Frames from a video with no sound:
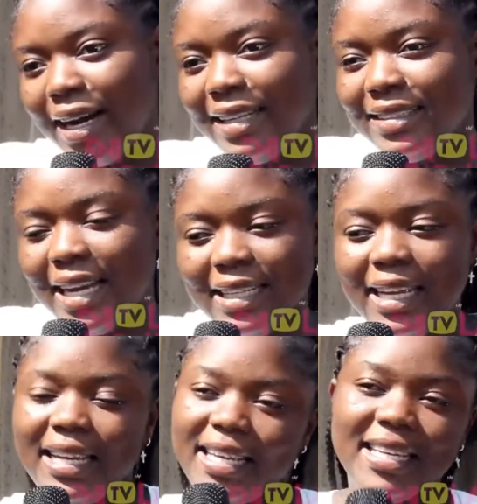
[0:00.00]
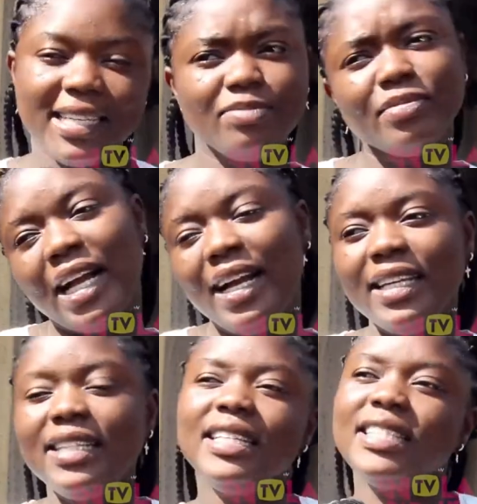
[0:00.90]
I think
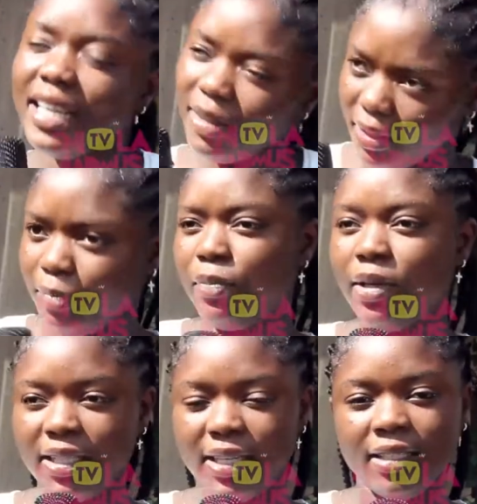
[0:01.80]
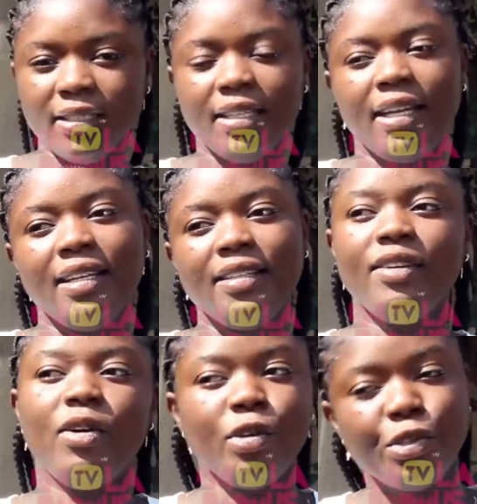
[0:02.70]
it's kind of important, and
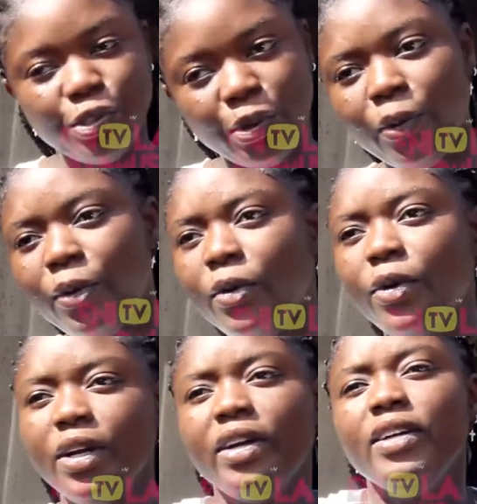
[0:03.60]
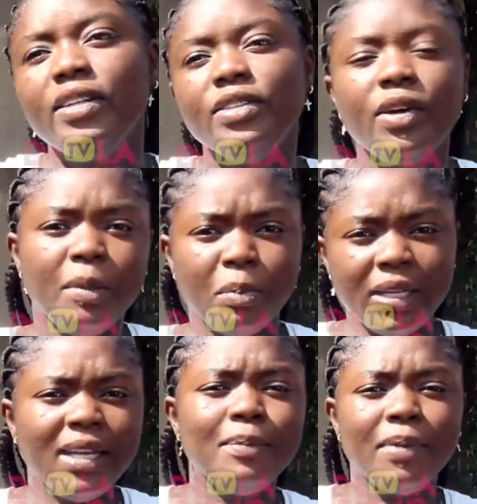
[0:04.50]
also not
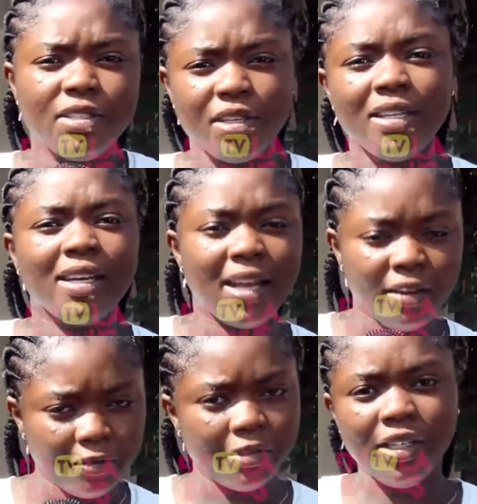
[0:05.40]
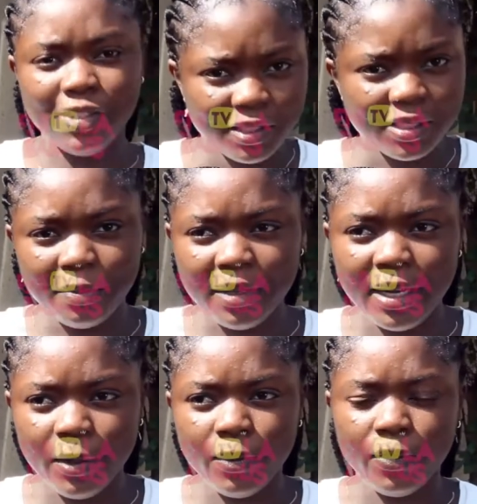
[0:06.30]
important. It depends on the kind of relationship that
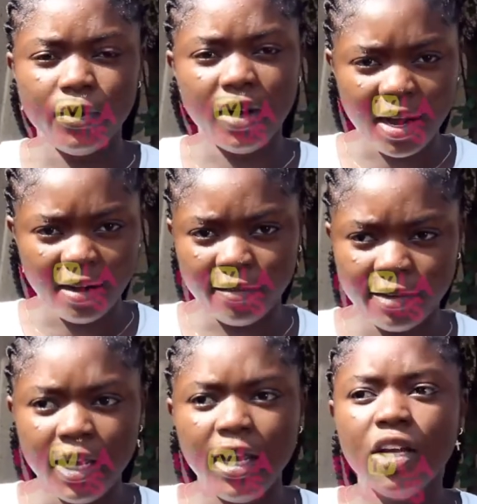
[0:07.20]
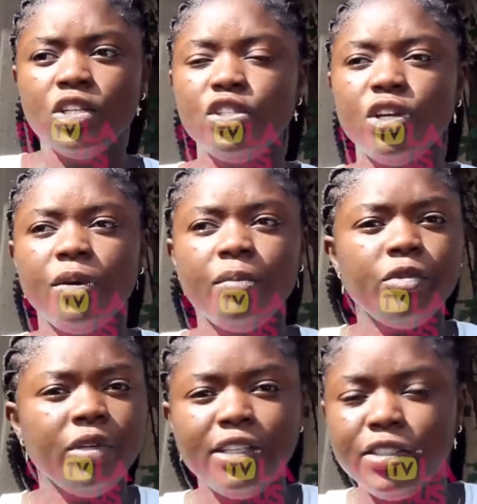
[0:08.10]
you have. Some
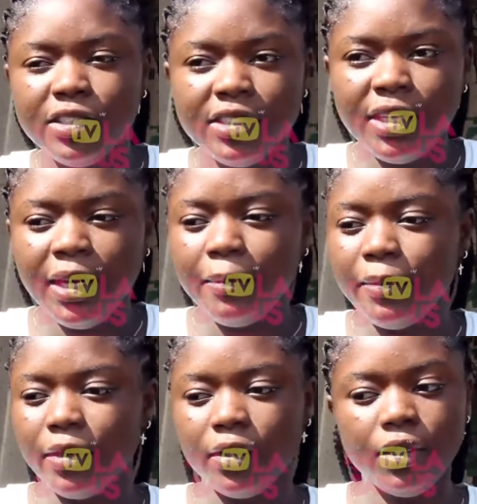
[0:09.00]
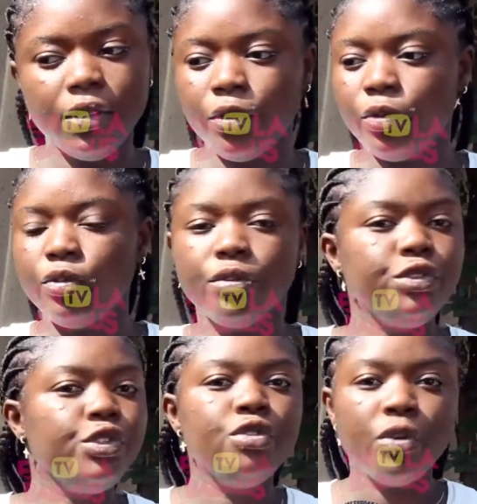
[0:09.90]
relationship, you
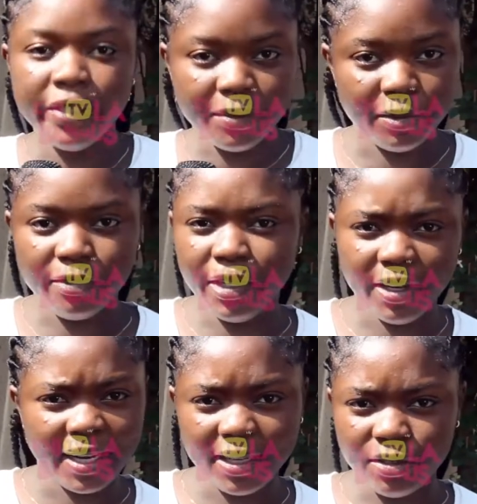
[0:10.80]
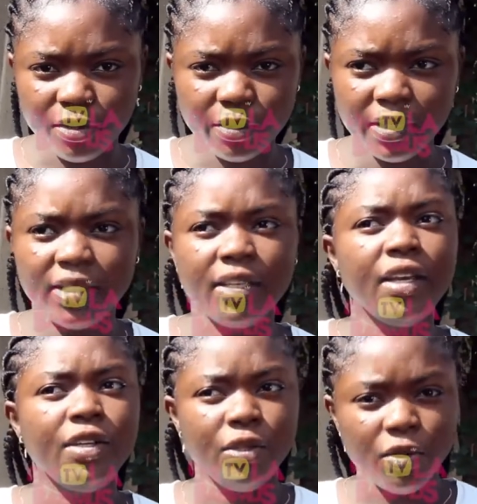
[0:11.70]
know it before you get into it.
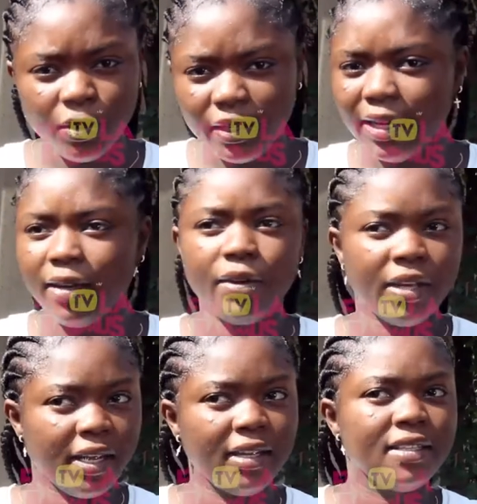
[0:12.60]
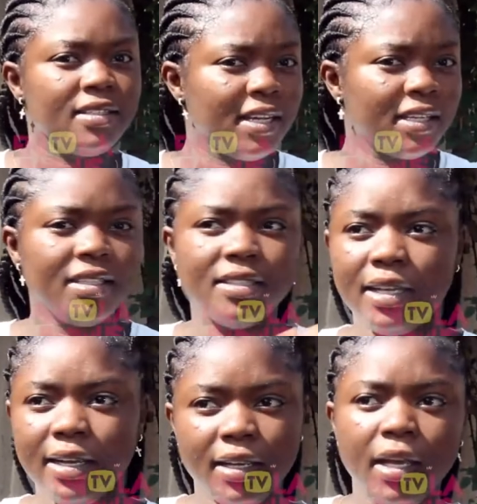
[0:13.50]
You know that, okay, sex is
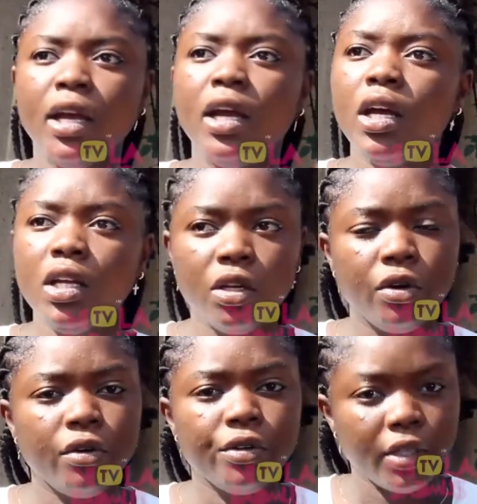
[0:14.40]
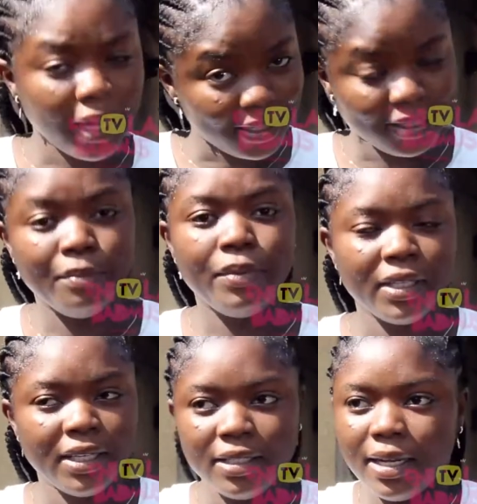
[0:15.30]
like, you know, as
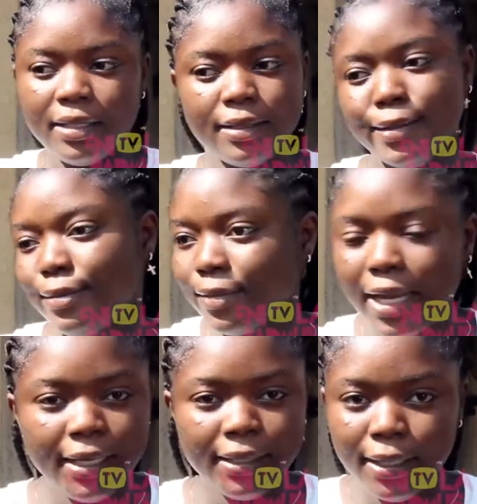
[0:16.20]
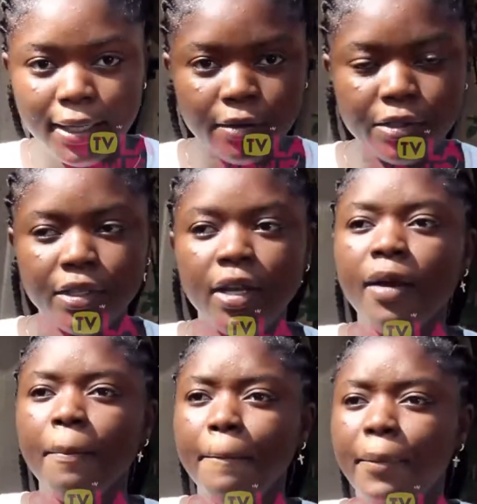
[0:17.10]
important as anything else.
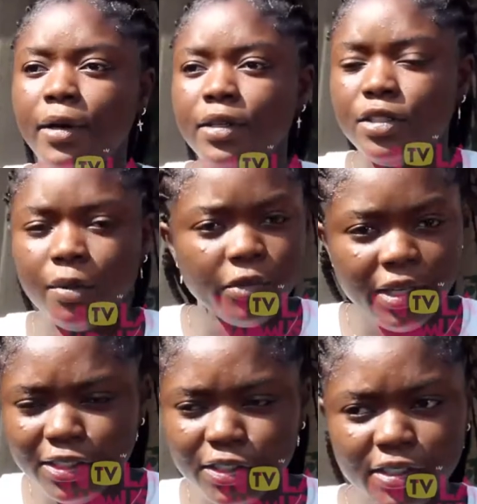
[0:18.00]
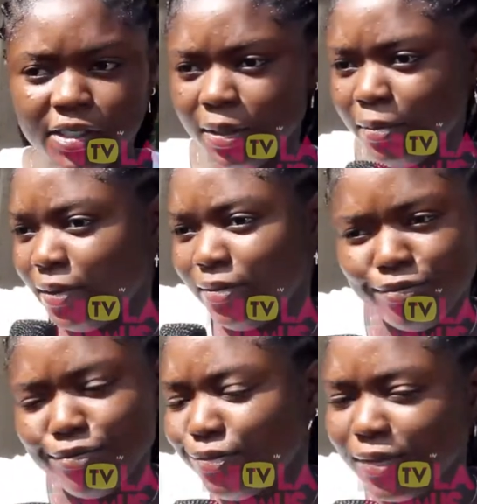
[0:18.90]
But some relationship,
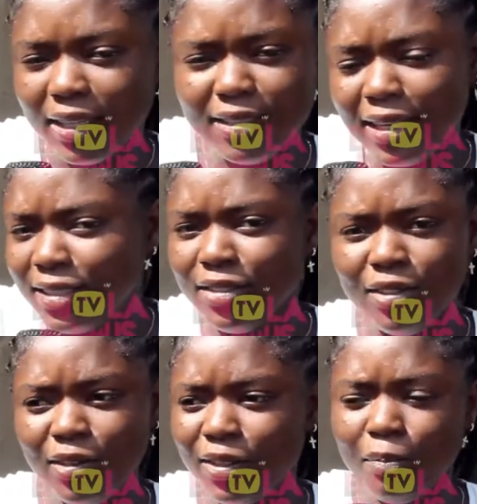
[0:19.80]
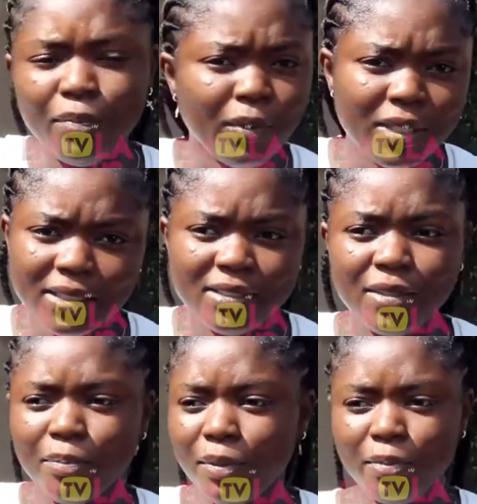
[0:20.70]
sex is not important.
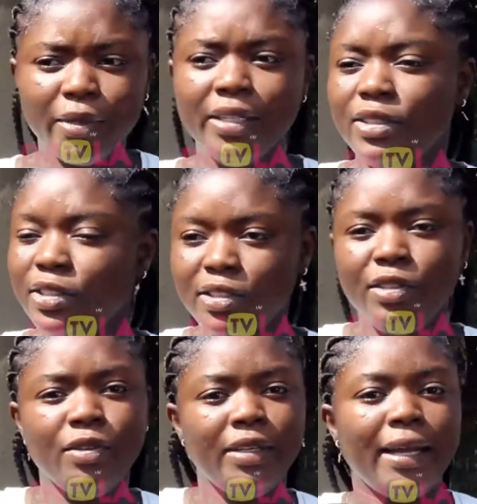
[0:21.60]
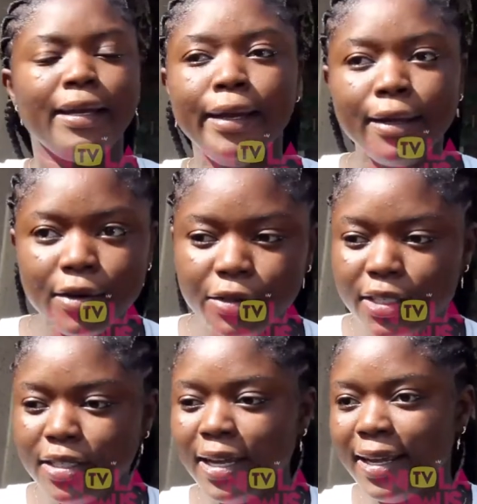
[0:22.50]
Some people are just, you know, like,
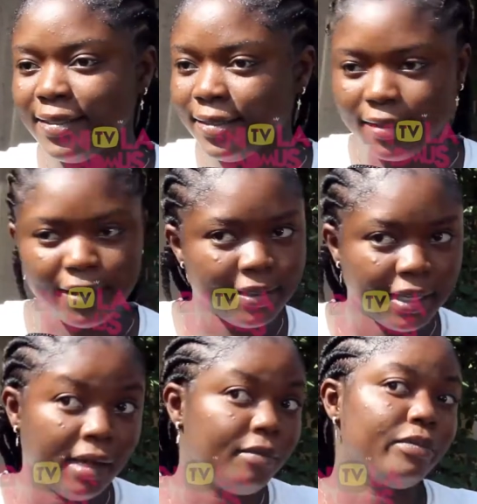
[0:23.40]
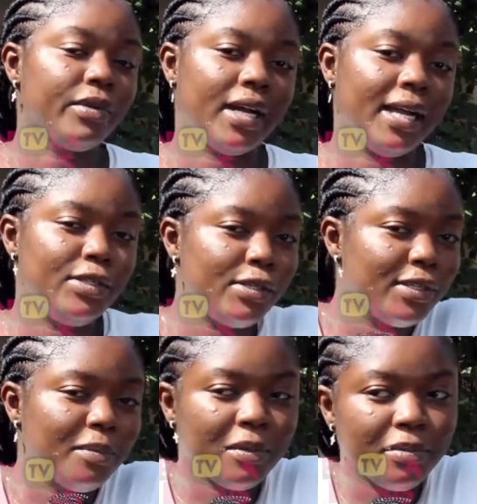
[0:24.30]
Christian sisters are, but I know
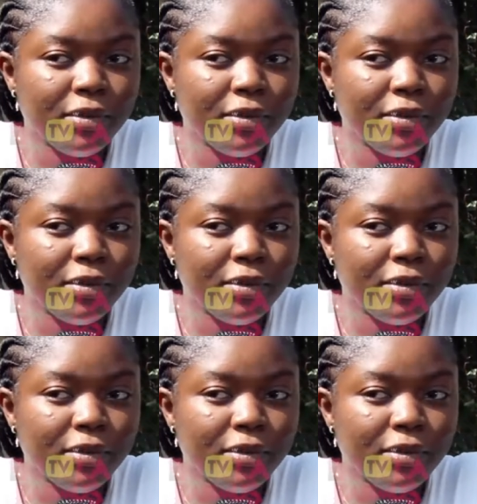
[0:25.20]
some